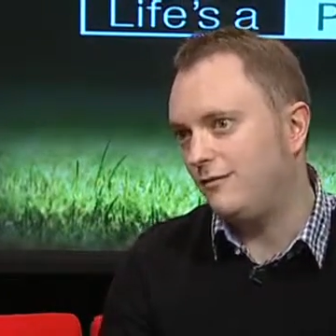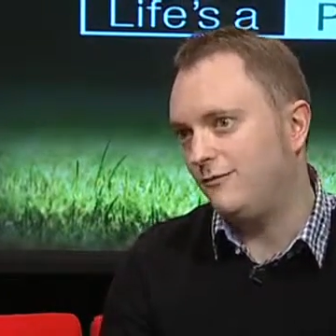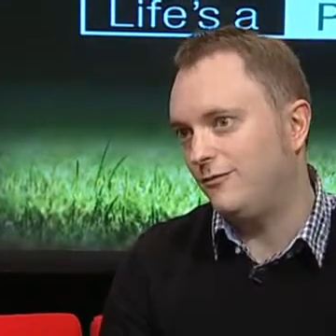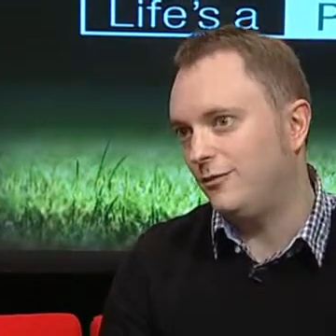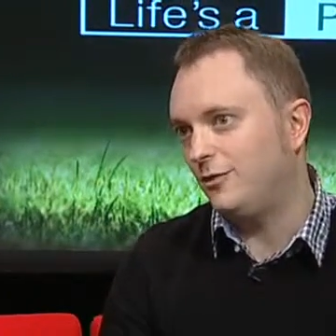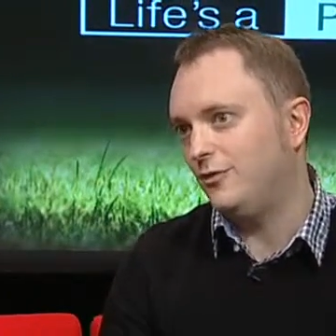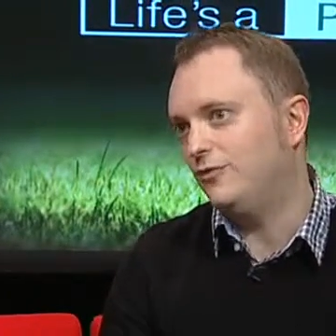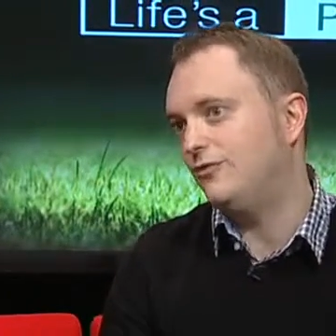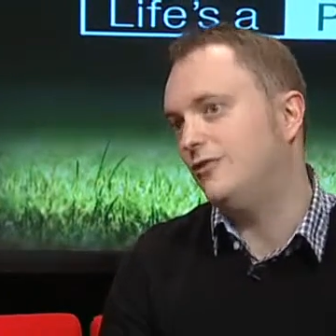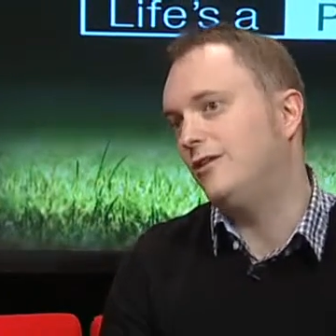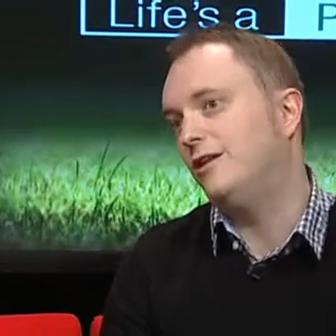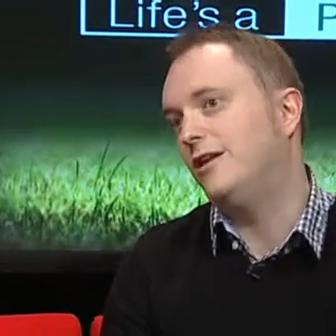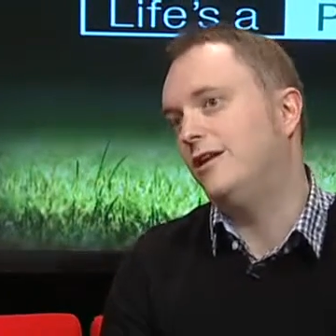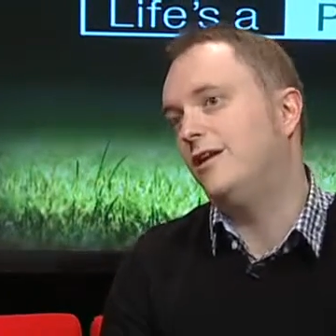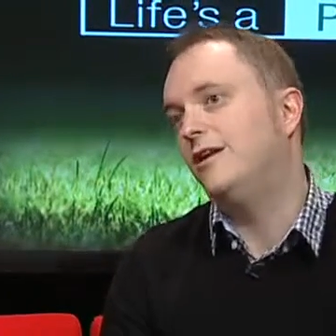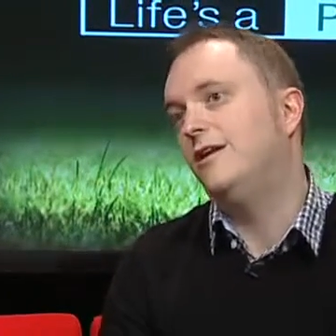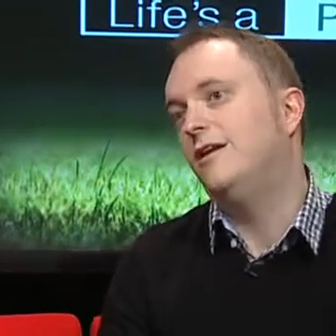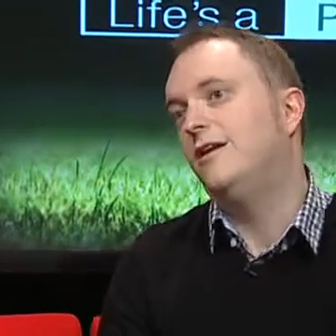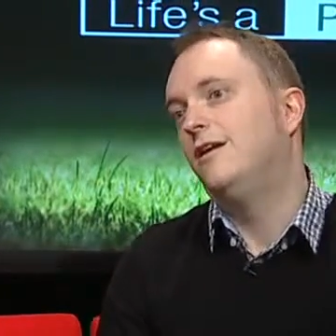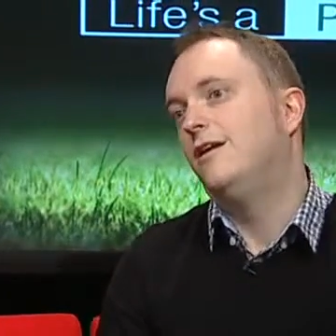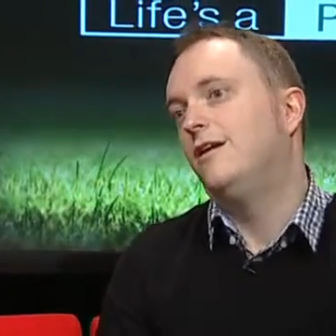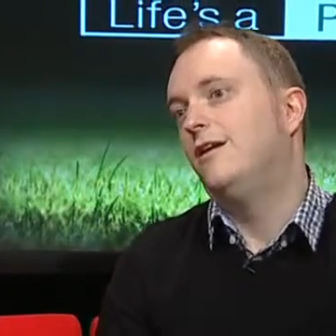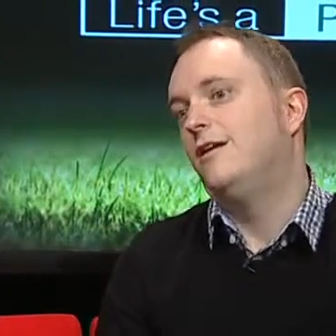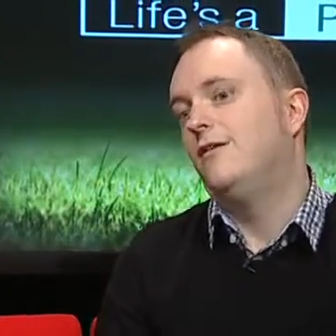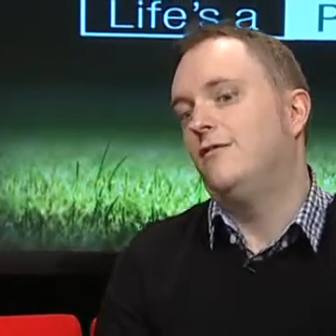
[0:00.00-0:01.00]
unfortunately.
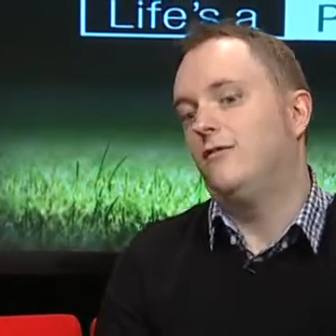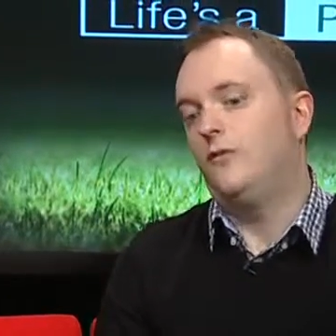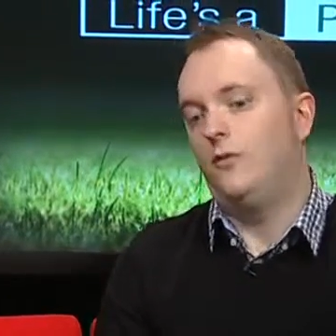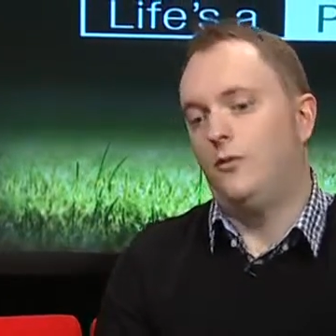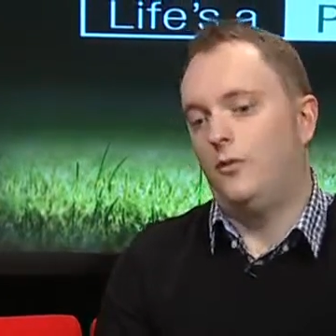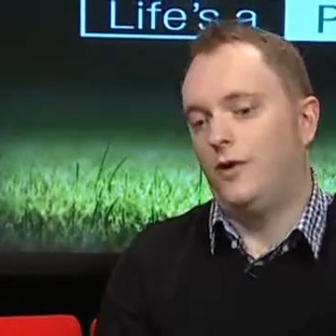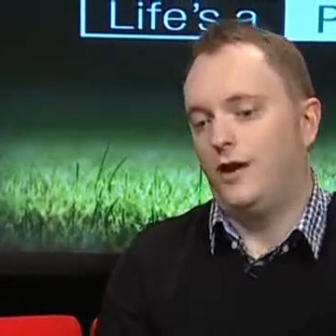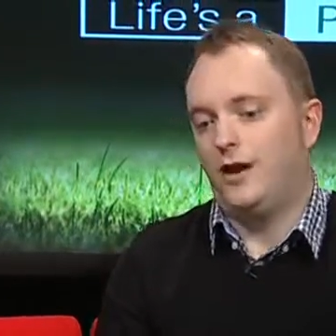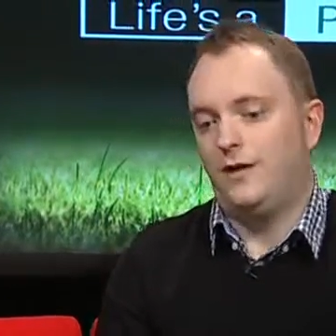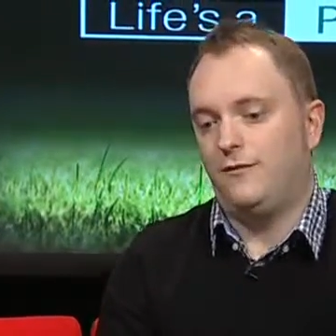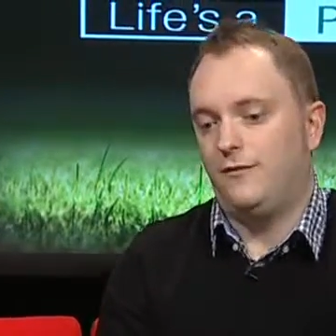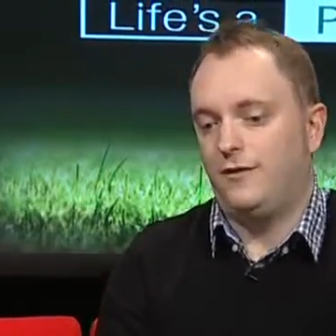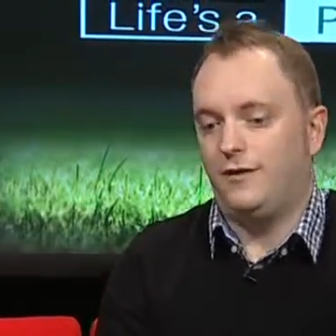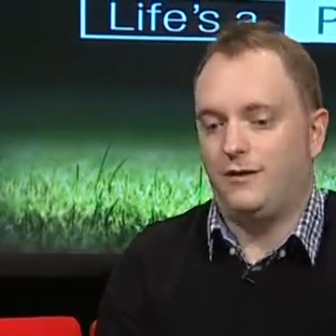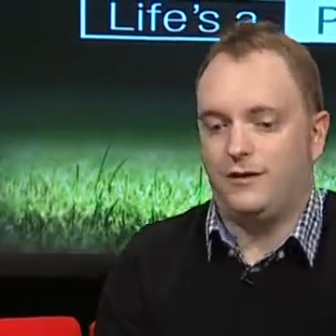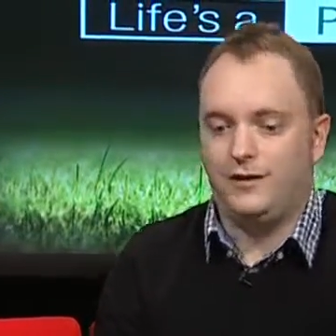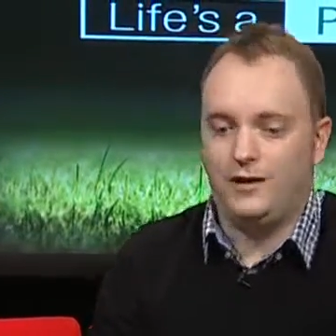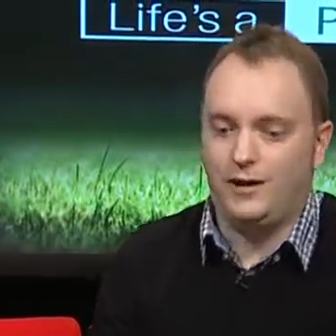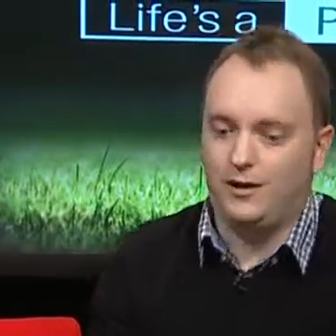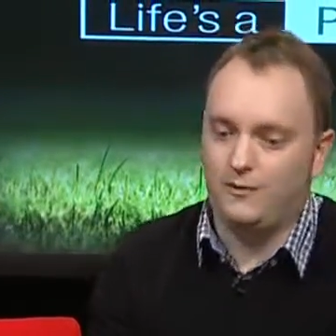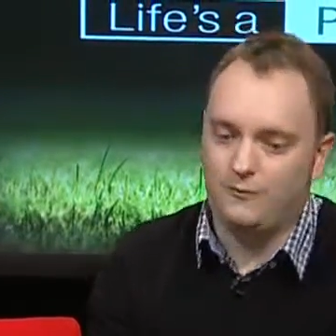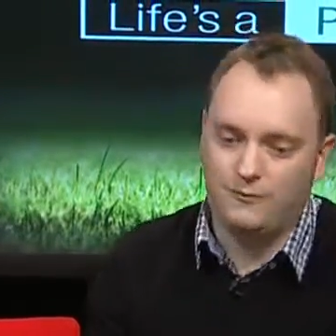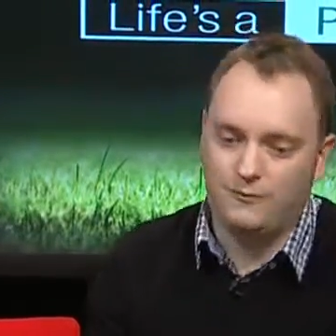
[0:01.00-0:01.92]
For whatever, you